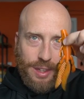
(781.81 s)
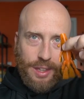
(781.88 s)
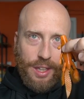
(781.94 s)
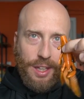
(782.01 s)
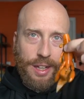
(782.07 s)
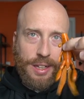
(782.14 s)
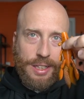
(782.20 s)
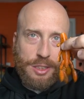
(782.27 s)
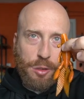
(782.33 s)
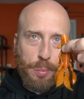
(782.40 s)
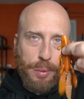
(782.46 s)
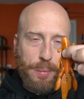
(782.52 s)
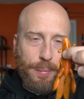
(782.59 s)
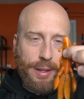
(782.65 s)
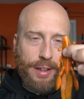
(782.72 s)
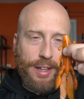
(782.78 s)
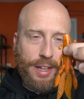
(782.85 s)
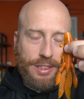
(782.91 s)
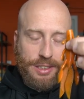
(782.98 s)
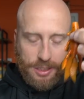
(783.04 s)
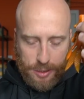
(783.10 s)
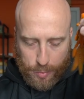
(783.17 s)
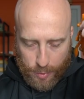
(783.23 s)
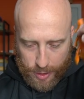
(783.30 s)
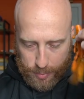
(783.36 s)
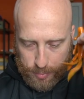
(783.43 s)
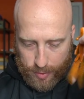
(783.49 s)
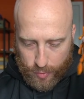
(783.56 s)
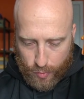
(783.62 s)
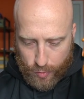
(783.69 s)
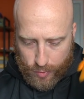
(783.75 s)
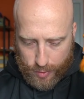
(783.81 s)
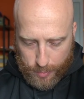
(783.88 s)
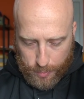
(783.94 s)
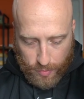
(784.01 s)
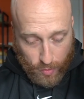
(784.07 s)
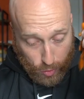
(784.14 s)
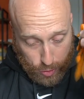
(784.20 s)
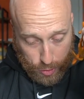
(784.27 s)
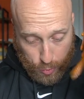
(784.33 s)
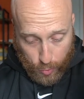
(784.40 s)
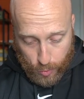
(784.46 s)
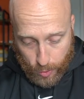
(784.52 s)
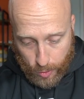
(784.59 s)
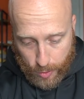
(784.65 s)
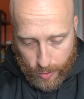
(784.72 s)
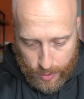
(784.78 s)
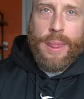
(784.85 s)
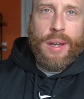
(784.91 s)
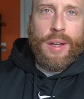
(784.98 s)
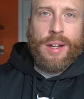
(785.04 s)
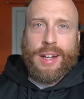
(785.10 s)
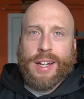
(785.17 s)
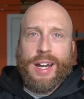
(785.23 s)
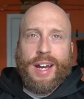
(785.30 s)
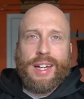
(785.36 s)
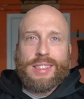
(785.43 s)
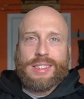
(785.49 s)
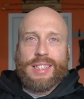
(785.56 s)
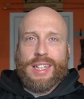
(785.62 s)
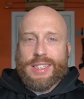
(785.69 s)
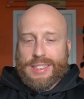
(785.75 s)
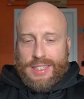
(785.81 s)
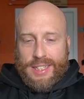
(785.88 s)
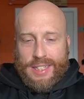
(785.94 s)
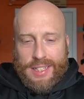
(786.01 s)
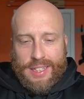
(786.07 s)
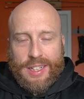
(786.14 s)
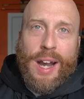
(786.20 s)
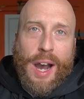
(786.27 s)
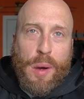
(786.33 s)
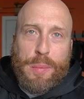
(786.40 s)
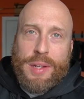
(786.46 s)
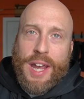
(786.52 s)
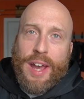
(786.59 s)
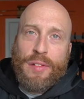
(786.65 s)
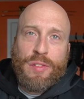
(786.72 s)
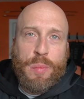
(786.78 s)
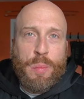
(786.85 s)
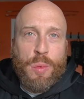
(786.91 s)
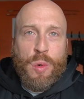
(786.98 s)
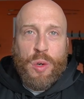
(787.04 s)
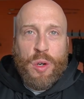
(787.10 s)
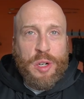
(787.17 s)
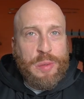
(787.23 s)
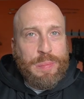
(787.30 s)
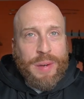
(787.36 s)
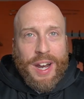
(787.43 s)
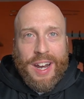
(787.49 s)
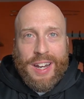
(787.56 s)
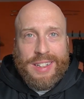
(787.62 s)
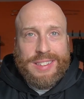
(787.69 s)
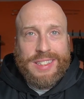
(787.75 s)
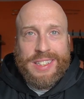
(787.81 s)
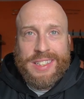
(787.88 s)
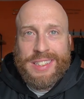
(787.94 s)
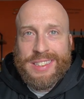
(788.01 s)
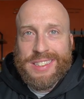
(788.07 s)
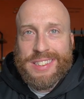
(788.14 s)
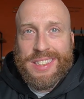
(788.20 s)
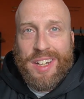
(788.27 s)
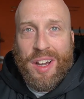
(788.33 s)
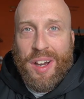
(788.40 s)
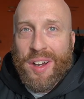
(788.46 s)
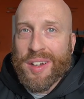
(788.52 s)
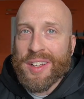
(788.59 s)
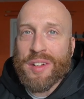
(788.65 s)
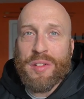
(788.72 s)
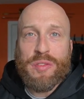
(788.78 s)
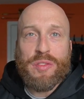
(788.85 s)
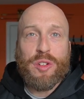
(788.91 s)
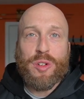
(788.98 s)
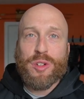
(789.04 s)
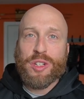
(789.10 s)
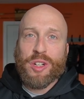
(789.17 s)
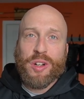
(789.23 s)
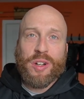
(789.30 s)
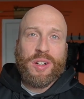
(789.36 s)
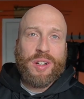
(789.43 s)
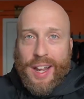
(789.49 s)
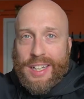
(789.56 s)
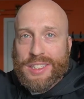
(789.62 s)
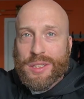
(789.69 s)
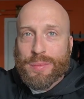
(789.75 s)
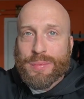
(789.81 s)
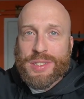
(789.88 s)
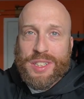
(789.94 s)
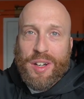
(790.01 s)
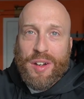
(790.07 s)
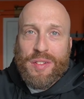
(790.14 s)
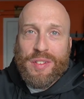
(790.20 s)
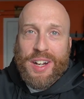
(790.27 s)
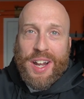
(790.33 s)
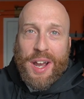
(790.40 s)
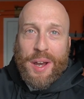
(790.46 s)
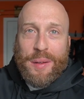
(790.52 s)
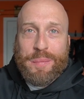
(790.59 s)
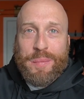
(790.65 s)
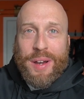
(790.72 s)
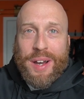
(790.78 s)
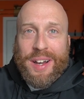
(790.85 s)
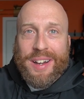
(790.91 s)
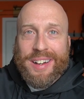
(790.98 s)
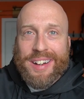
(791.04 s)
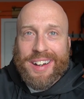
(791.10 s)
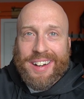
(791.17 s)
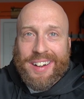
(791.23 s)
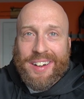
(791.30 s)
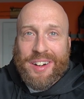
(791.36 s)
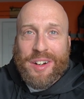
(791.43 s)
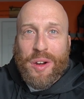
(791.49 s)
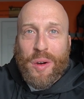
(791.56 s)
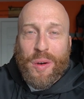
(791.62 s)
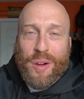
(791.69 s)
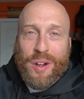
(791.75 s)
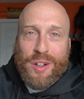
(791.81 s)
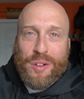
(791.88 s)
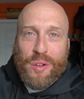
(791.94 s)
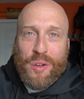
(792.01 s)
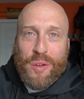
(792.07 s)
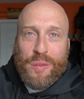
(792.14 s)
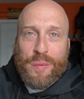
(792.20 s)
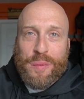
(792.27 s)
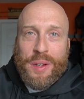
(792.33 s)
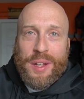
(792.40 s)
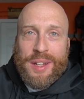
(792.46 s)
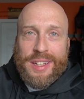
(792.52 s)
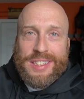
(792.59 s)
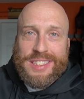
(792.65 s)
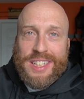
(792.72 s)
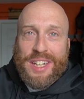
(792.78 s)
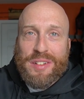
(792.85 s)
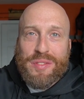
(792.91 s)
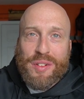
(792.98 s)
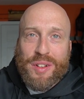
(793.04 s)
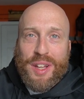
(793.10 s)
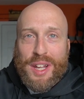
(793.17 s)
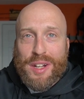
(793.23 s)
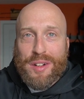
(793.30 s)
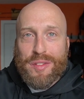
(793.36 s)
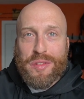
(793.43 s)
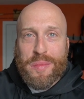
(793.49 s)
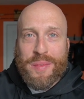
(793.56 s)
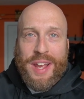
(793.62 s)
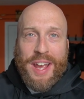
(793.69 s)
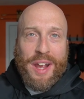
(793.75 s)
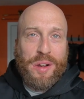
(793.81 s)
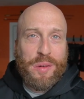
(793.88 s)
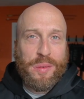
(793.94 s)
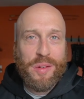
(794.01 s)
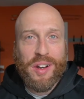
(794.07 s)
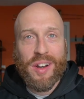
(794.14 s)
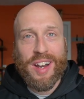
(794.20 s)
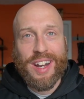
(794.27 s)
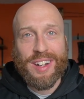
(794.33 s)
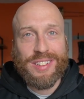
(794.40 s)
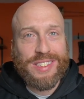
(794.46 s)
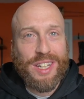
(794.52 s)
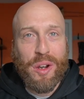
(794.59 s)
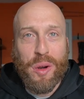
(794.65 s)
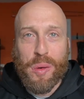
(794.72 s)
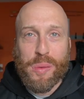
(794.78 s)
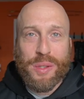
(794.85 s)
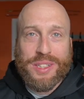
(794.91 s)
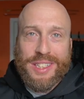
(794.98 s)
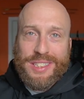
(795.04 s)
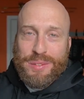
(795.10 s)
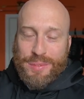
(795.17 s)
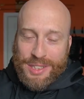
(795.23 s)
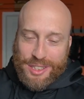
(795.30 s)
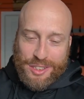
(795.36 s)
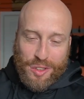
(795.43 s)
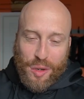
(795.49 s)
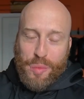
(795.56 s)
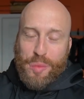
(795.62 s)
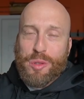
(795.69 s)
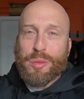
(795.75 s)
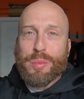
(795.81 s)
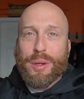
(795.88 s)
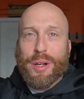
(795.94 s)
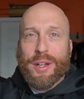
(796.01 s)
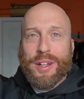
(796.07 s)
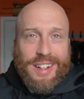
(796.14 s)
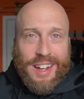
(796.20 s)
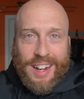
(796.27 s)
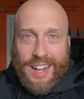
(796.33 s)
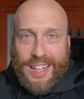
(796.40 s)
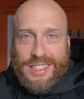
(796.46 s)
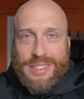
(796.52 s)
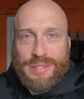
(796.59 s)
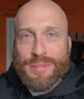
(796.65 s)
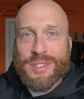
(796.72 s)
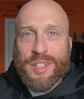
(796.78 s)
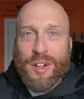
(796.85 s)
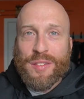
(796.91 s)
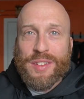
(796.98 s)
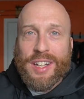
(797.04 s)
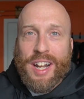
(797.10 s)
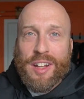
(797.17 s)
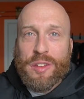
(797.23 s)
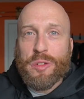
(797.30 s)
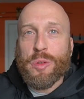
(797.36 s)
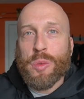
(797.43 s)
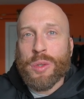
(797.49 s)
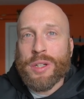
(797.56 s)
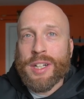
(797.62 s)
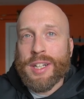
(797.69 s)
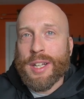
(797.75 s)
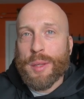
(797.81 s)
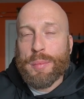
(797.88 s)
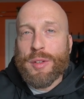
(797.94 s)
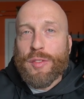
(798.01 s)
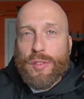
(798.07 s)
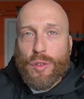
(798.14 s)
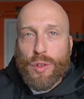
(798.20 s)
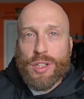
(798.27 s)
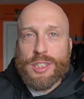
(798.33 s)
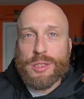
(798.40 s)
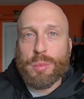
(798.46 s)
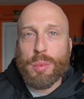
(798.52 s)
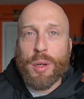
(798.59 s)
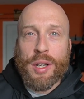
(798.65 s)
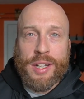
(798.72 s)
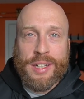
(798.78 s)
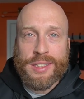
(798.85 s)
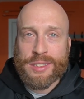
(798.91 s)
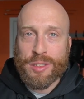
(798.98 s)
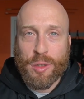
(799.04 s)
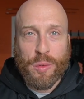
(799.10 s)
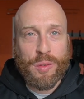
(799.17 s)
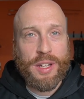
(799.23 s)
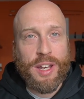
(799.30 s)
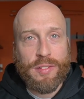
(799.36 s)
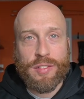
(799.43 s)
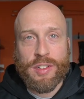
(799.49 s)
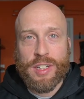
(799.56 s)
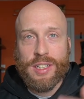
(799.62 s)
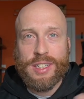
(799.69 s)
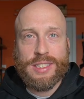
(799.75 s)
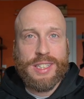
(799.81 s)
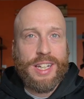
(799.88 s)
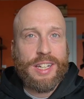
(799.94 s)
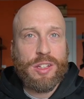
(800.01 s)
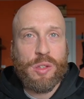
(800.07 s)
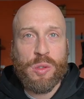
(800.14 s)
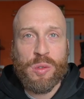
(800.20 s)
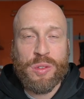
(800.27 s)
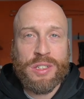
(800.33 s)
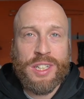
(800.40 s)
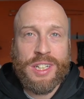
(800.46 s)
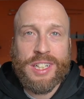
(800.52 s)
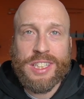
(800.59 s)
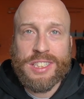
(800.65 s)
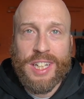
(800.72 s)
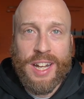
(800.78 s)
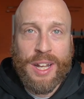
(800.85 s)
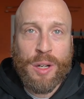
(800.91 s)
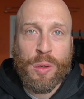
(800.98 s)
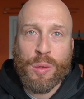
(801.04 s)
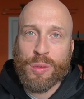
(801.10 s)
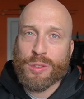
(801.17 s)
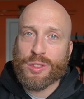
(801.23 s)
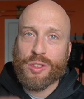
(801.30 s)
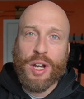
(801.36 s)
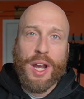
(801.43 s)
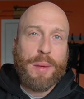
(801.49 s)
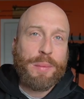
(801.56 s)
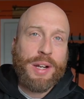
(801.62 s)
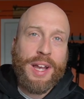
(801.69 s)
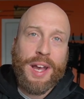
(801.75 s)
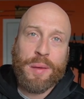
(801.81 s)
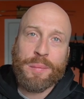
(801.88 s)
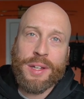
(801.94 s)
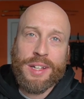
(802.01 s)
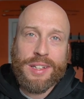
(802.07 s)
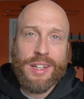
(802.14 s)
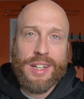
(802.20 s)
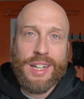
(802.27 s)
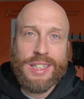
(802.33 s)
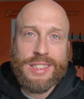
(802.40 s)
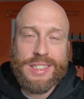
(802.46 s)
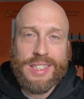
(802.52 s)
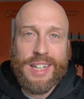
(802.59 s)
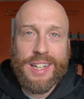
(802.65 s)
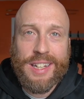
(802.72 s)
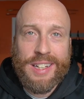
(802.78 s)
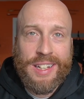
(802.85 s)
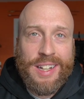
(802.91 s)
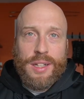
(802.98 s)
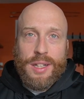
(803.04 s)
And this will be my Texas rig for sure. Alright guys, that's it. I'll be having more unboxings uh, in the future. Got some stuff I got in my uh, cart or save for later from Tackle Warehouse. That always gets me in trouble, but I got some stuff that I do want to get before the spring. So definitely stay tuned to the channel. Drop a comment, like I said.